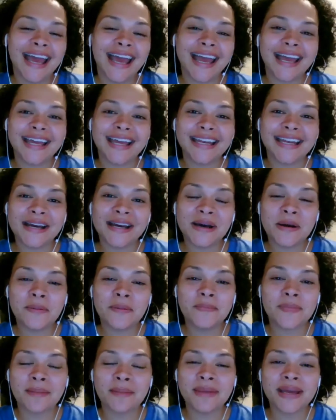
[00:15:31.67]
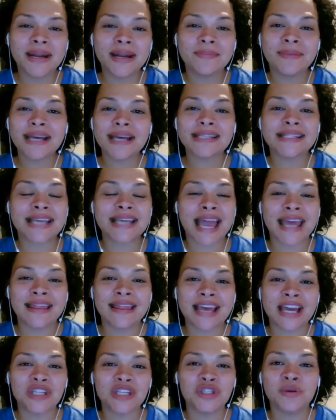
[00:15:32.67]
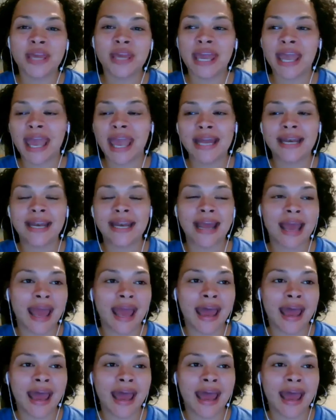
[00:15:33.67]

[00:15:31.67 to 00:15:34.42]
and um, i mean i'm not saying that you can't